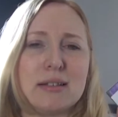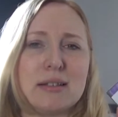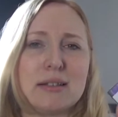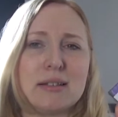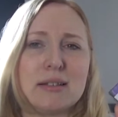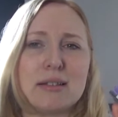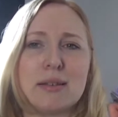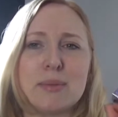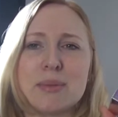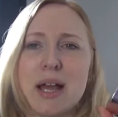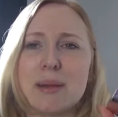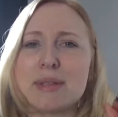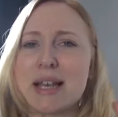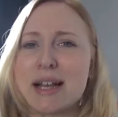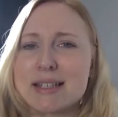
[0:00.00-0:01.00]

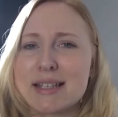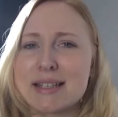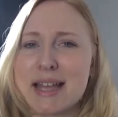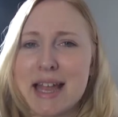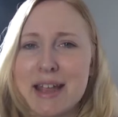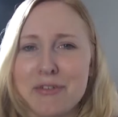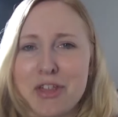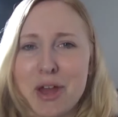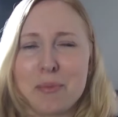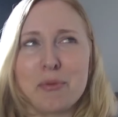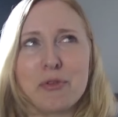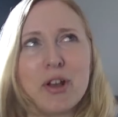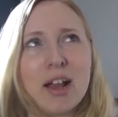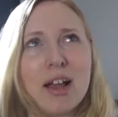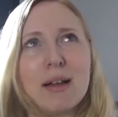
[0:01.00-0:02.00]
sometimes I like to save them
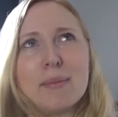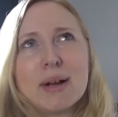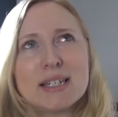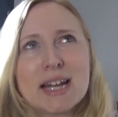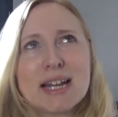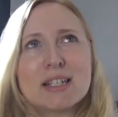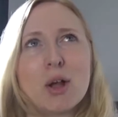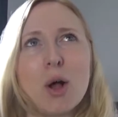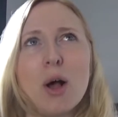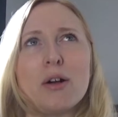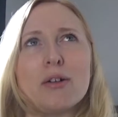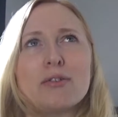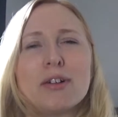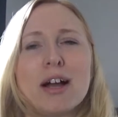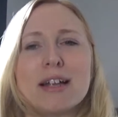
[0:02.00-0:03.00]
for my days
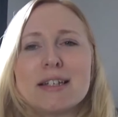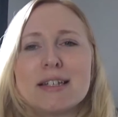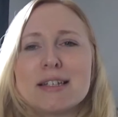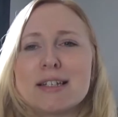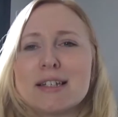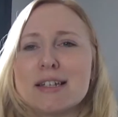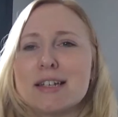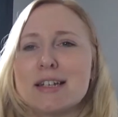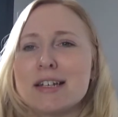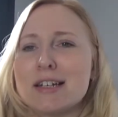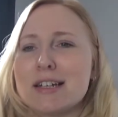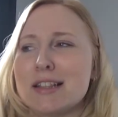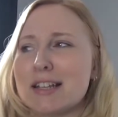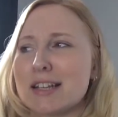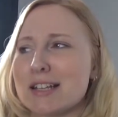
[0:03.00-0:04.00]
off and
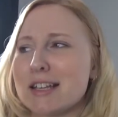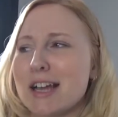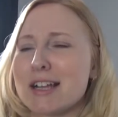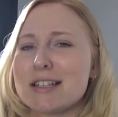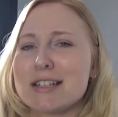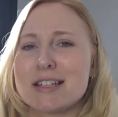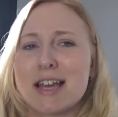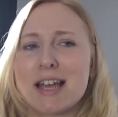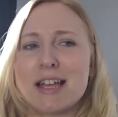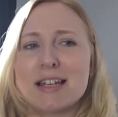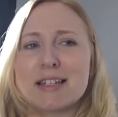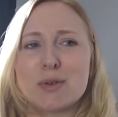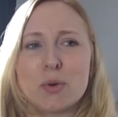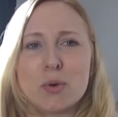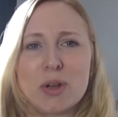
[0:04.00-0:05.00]
like nicer
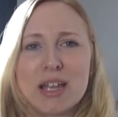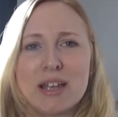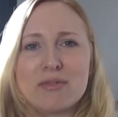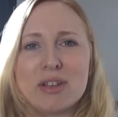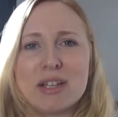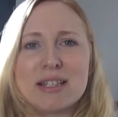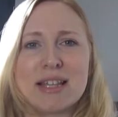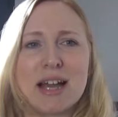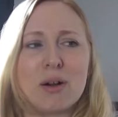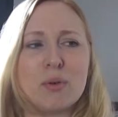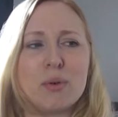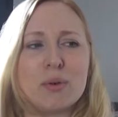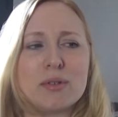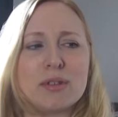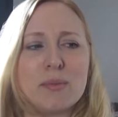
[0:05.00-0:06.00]
days or evenings
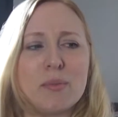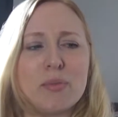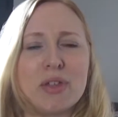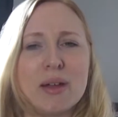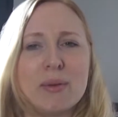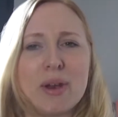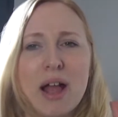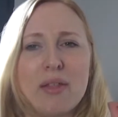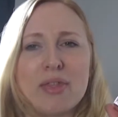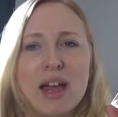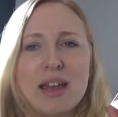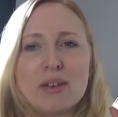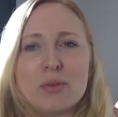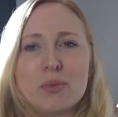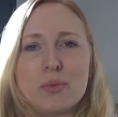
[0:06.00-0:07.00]
out or something, and
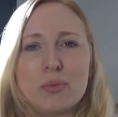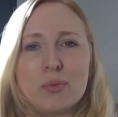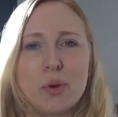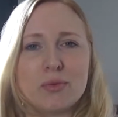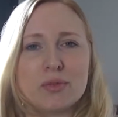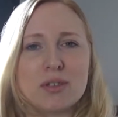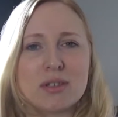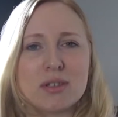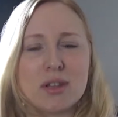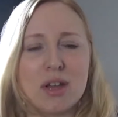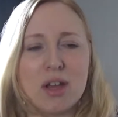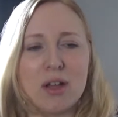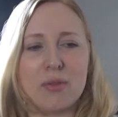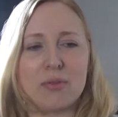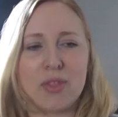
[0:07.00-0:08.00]
then ones
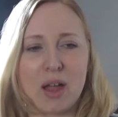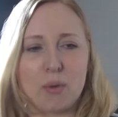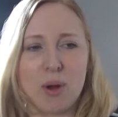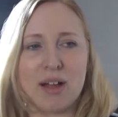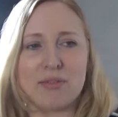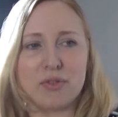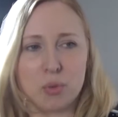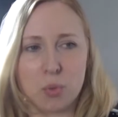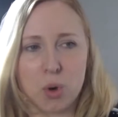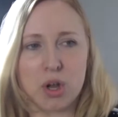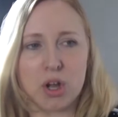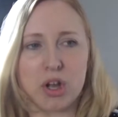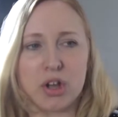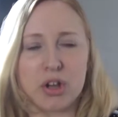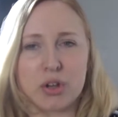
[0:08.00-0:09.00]
that I wear for
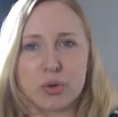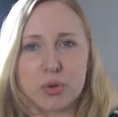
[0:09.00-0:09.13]
work,